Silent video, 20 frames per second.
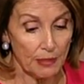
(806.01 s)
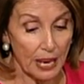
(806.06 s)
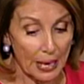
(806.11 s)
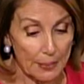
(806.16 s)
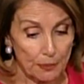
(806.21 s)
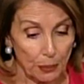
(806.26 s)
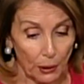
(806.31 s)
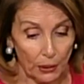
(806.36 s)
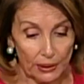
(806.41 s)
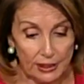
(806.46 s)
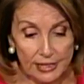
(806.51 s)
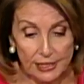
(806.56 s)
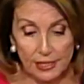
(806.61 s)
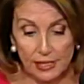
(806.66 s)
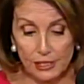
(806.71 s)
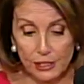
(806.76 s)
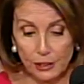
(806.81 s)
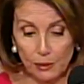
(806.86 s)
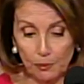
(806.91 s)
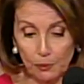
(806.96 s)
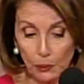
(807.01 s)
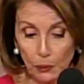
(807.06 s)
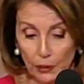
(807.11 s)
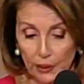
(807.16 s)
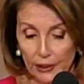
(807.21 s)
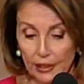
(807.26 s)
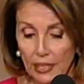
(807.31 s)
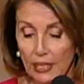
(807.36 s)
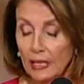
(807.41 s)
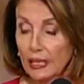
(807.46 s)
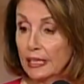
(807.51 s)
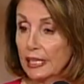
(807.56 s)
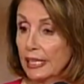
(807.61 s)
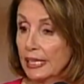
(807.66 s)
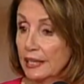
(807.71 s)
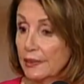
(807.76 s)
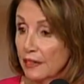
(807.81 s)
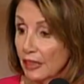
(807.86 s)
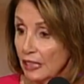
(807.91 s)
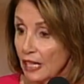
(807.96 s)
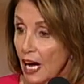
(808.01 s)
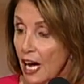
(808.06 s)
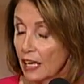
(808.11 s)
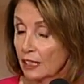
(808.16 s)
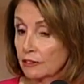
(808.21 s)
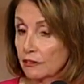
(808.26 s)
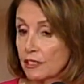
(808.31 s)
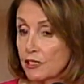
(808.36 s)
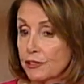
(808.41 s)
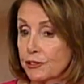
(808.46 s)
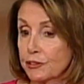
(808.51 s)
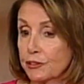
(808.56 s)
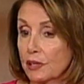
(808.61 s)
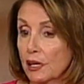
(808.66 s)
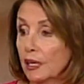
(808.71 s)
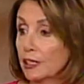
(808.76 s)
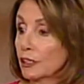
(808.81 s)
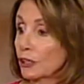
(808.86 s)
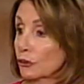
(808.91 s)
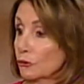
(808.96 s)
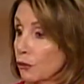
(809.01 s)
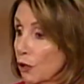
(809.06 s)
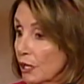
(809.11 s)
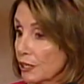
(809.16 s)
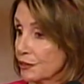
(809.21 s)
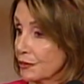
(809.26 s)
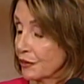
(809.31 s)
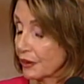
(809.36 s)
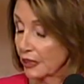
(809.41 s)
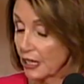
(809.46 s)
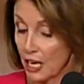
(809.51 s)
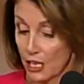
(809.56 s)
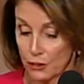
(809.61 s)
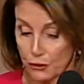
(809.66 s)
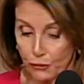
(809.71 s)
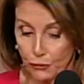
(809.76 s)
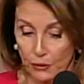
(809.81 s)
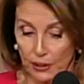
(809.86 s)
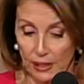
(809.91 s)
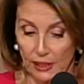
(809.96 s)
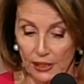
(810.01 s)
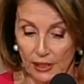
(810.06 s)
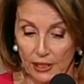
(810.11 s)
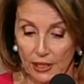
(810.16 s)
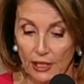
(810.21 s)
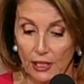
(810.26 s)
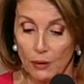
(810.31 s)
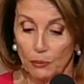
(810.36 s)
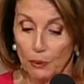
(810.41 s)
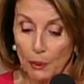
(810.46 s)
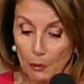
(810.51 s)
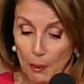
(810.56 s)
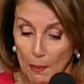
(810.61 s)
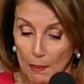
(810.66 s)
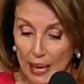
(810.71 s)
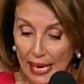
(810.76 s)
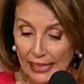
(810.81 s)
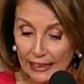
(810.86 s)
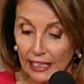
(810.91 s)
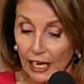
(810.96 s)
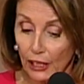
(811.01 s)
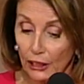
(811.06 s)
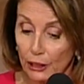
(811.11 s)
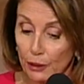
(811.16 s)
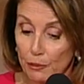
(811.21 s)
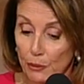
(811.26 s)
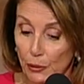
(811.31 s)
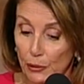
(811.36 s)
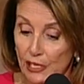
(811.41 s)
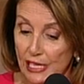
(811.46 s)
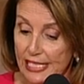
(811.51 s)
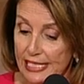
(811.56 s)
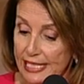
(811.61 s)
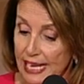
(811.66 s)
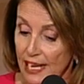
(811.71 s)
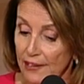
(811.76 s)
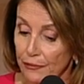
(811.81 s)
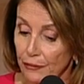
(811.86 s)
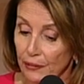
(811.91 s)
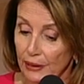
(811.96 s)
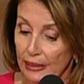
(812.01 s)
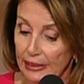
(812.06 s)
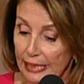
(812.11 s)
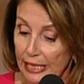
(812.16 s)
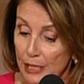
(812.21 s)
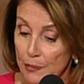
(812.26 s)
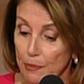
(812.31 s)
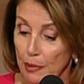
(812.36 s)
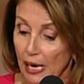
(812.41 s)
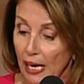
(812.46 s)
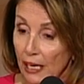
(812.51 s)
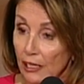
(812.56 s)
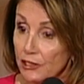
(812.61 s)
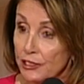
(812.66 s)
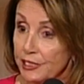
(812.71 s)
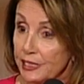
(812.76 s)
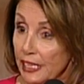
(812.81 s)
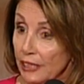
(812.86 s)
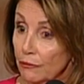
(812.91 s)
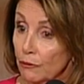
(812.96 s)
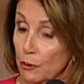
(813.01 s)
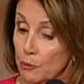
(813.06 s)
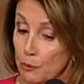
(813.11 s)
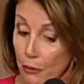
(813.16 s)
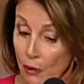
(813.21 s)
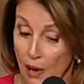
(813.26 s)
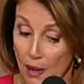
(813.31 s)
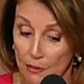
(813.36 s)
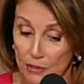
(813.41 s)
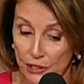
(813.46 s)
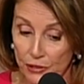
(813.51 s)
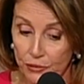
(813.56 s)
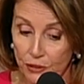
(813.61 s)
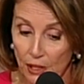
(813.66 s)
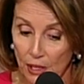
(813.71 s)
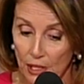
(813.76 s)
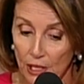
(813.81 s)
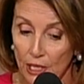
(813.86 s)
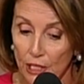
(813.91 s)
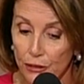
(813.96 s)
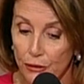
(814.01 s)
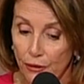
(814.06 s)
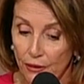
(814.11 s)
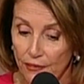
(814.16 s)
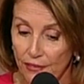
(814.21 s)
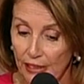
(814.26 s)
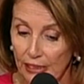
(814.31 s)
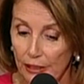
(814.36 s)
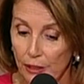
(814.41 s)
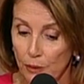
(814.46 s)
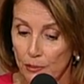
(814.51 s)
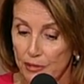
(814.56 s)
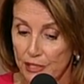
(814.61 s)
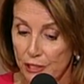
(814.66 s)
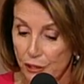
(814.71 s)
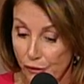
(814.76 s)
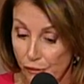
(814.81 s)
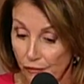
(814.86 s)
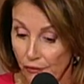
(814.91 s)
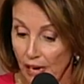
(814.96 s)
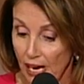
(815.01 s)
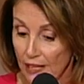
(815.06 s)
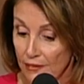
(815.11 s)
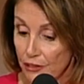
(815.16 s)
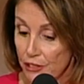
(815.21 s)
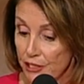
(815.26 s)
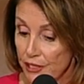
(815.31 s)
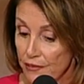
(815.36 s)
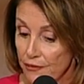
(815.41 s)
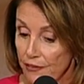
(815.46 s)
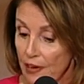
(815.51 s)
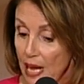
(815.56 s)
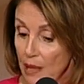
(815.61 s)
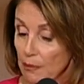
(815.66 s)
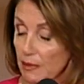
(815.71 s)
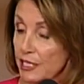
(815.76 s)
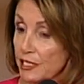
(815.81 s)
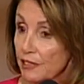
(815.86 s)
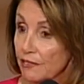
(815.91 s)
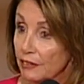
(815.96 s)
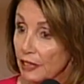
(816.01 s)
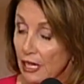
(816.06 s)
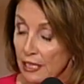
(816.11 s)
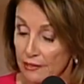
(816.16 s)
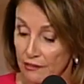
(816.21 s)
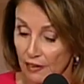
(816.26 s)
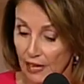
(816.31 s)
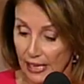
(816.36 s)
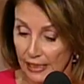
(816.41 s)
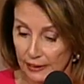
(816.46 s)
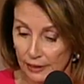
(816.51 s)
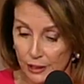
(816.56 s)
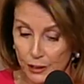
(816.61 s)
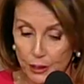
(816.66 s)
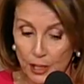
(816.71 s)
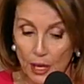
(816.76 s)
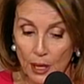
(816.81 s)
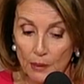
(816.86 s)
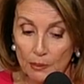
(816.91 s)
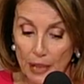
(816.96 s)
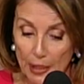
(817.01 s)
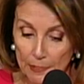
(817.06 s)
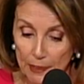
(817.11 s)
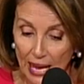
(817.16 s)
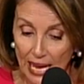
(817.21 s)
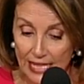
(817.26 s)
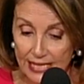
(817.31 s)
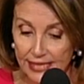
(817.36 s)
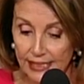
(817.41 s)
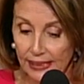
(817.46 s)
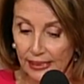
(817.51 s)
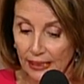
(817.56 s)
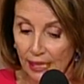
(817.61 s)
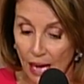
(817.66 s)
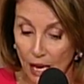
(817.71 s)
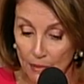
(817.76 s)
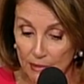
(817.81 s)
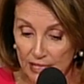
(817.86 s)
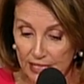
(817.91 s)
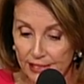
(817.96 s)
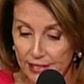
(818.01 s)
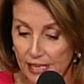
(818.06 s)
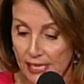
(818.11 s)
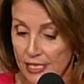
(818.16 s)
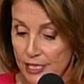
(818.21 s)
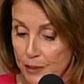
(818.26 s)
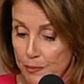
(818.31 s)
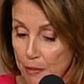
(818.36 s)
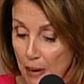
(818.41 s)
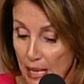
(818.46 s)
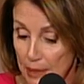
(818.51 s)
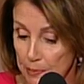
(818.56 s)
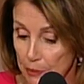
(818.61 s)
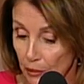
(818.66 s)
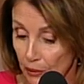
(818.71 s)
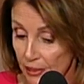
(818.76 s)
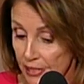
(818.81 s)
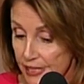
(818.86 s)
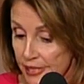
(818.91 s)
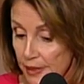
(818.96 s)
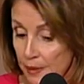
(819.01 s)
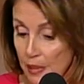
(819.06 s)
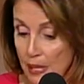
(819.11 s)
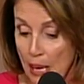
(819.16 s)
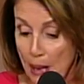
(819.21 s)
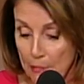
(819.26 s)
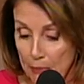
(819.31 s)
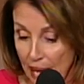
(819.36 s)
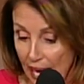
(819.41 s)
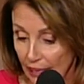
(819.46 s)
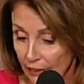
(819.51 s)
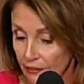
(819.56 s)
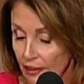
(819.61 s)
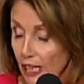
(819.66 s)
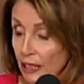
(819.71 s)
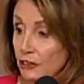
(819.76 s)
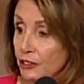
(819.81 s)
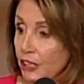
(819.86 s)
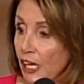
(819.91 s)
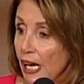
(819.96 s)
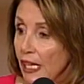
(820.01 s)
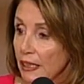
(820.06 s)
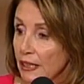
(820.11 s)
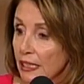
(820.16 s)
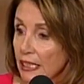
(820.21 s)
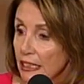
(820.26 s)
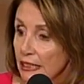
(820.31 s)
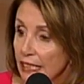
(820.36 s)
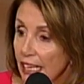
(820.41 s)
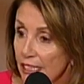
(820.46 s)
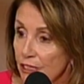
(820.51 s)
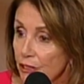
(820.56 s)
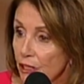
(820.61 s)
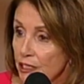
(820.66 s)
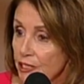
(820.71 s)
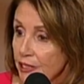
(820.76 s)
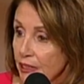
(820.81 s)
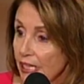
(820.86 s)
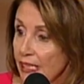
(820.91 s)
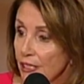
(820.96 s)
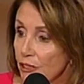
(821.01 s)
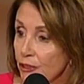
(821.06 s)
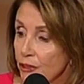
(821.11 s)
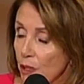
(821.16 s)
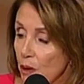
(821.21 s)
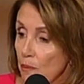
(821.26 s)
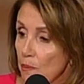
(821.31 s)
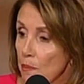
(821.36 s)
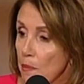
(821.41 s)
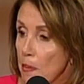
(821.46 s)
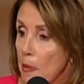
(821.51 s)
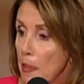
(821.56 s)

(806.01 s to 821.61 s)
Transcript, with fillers: Bipartisan support in the Congress and across the country. We will make our community safer and keep our sacred promise to the victims and survivors and families of gun violence by passing common sense, bipartisan background check legislation.